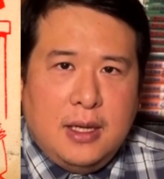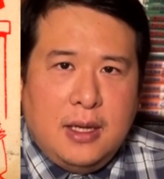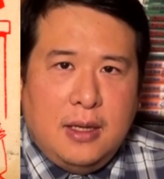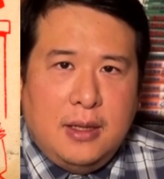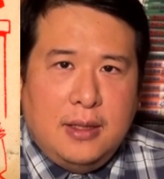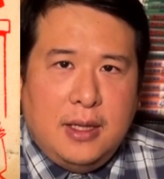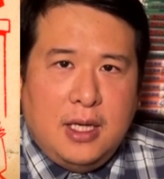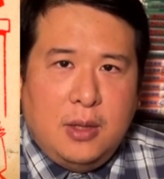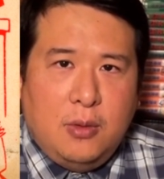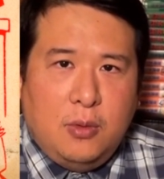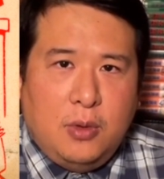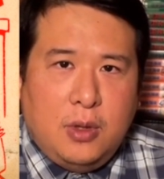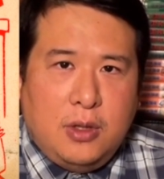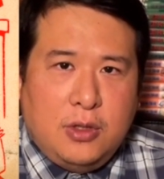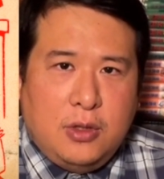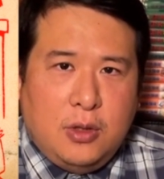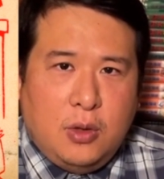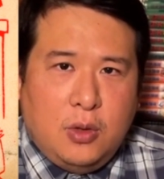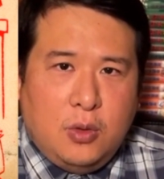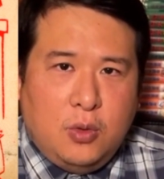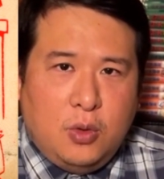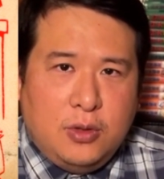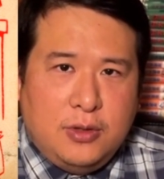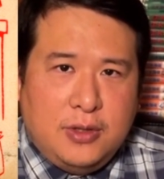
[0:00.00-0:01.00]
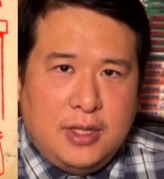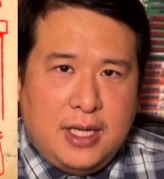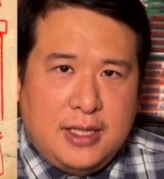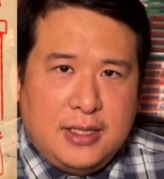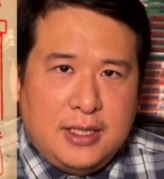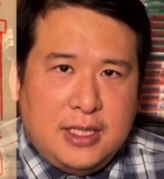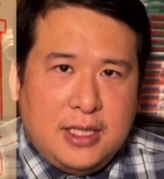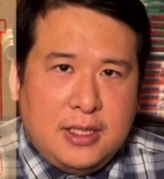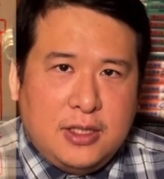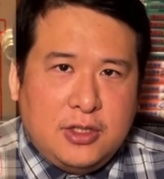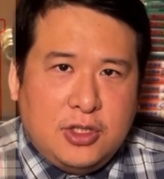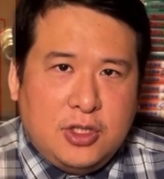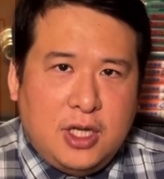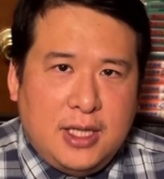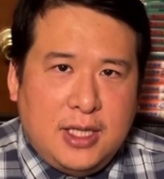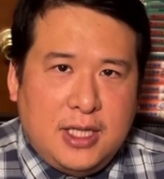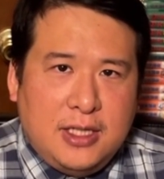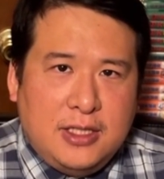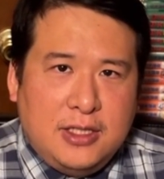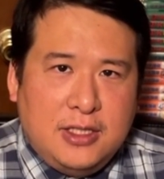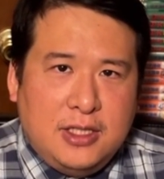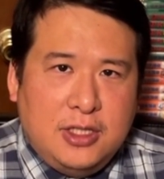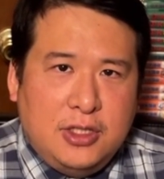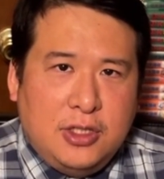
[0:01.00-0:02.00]
They weren't authentic
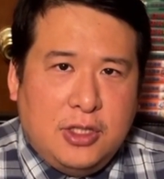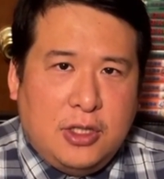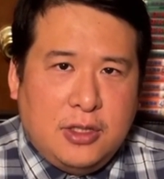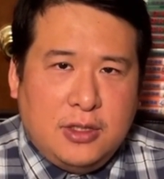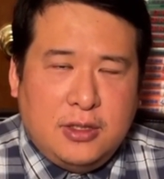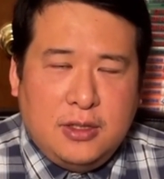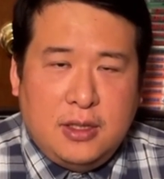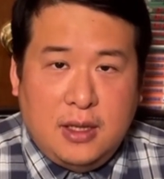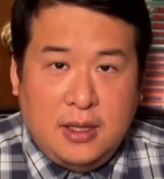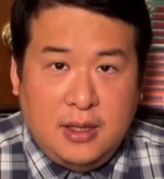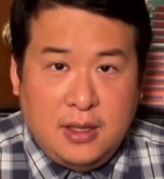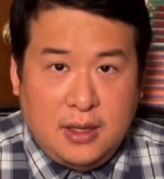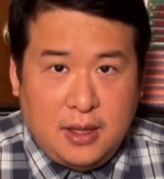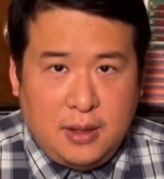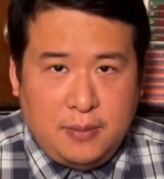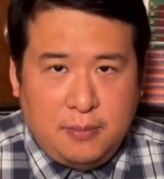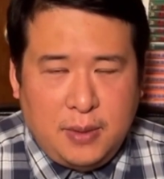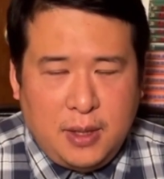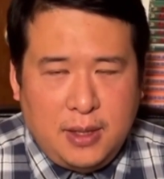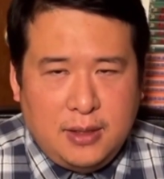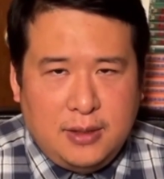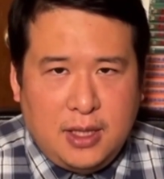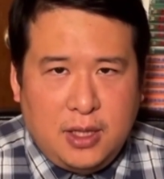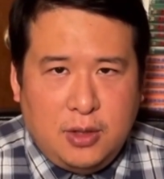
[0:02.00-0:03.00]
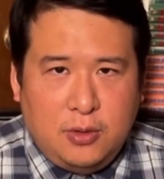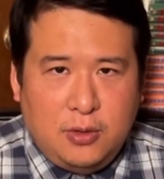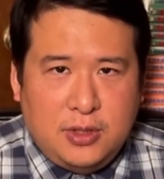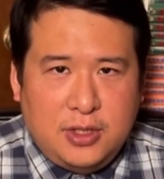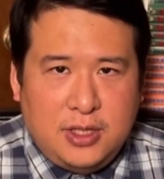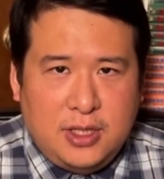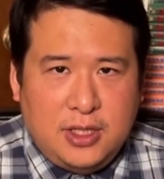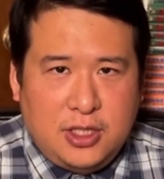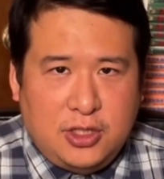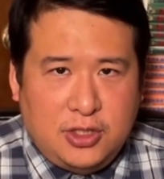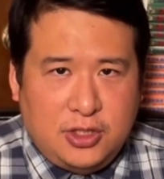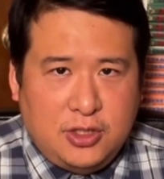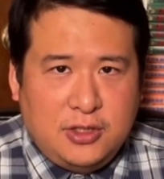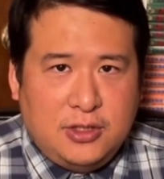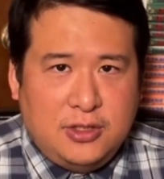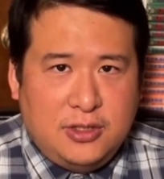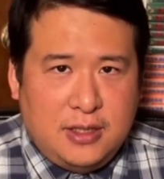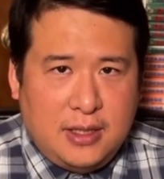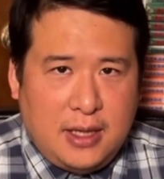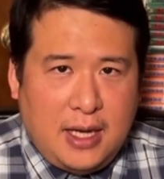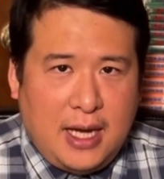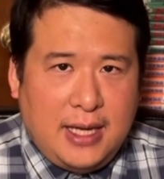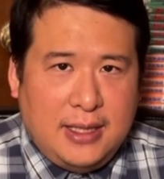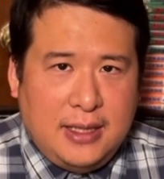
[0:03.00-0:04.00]
Chinese dishes, but they were
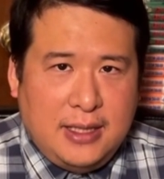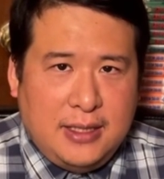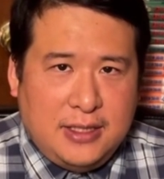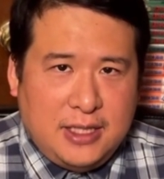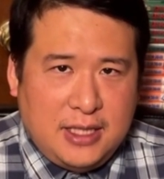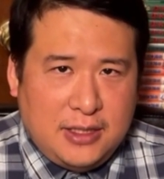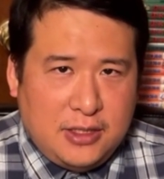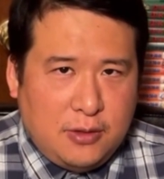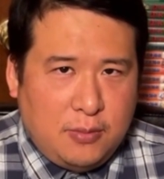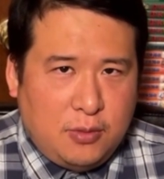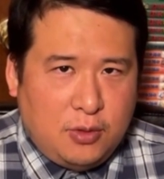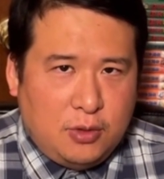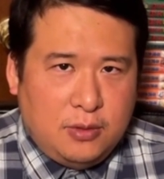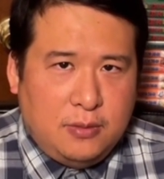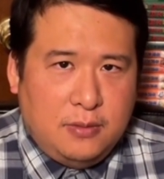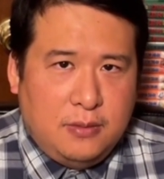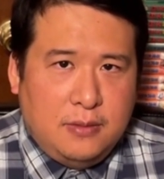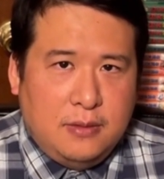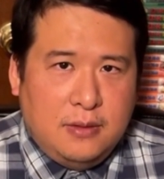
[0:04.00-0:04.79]
delicious and accessible.